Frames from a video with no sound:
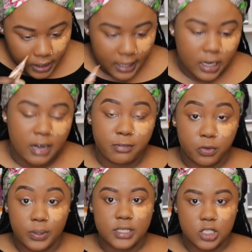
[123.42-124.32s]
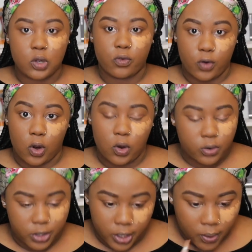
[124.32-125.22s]
and influencer
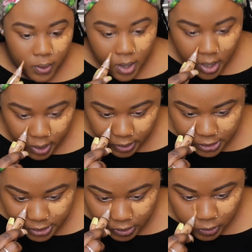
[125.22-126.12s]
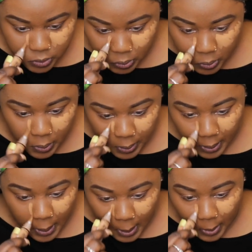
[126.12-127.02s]
overall, you know, because she's also
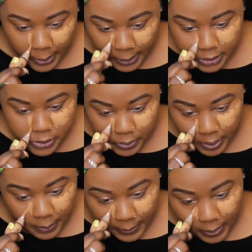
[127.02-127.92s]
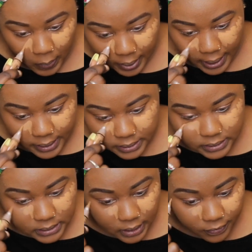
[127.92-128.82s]
on Instagram and all that
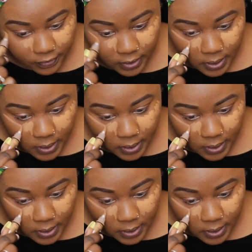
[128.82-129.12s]
good stuff.